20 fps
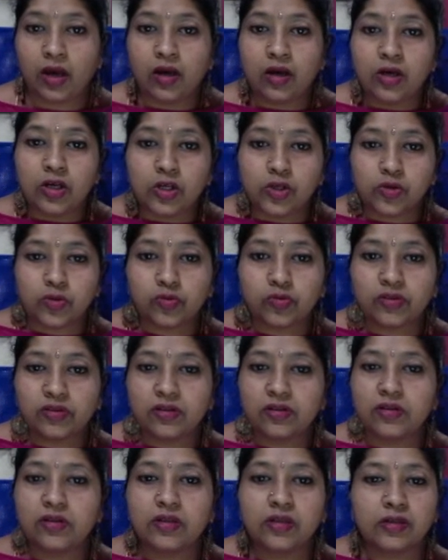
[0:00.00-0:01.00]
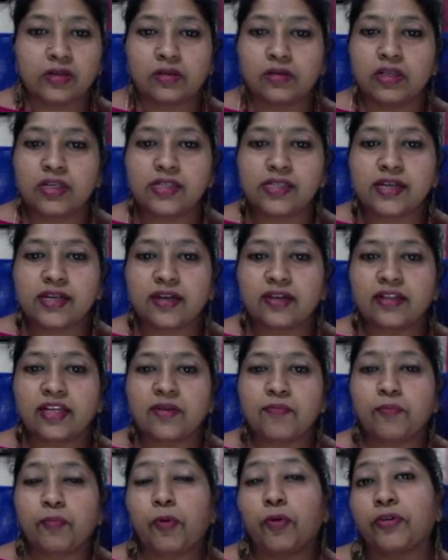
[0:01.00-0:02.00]
So these are the
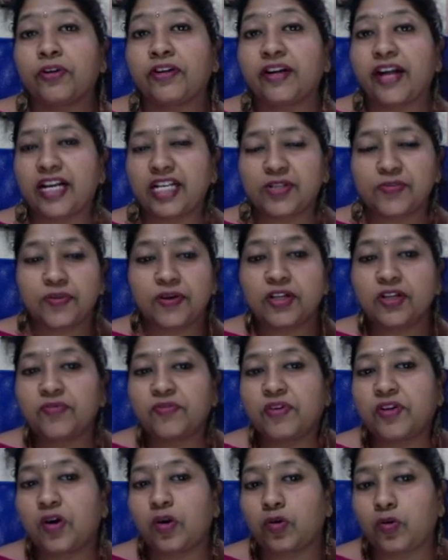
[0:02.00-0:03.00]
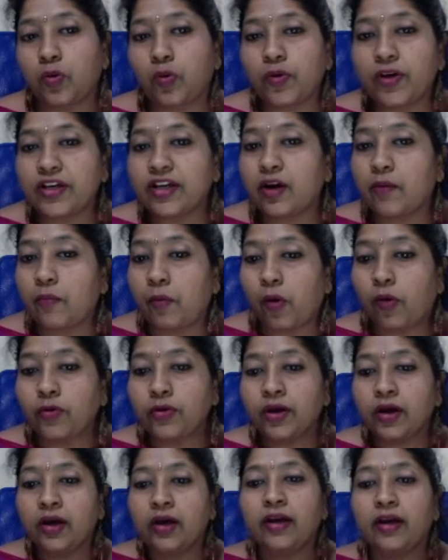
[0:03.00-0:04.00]
important aspects we are knowing about
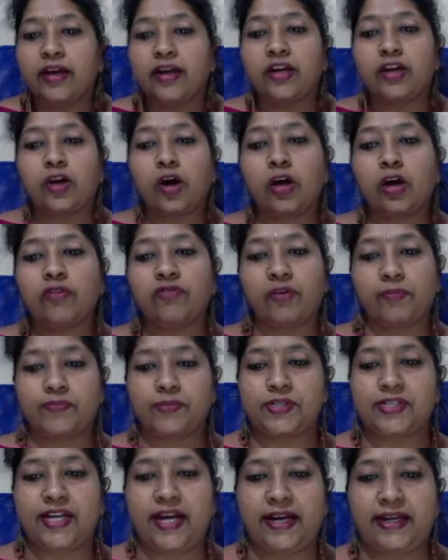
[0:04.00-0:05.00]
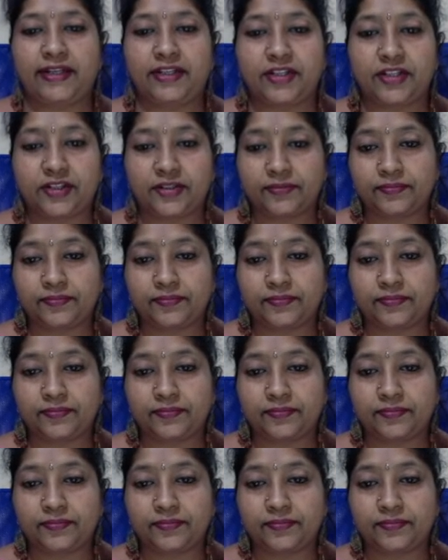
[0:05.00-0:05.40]
in your website.